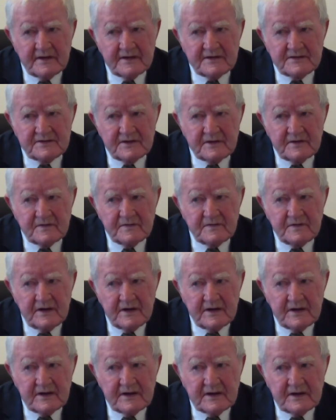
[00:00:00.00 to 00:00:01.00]
So
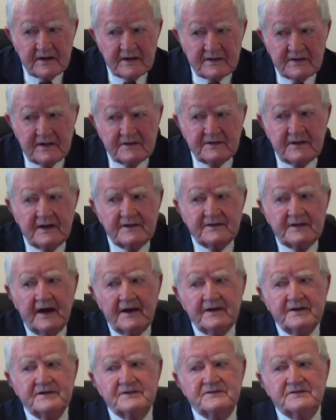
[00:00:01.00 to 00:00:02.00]

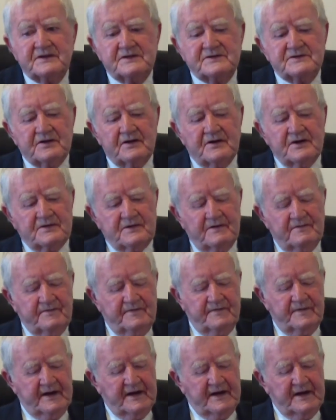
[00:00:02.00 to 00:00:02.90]
that is the sort of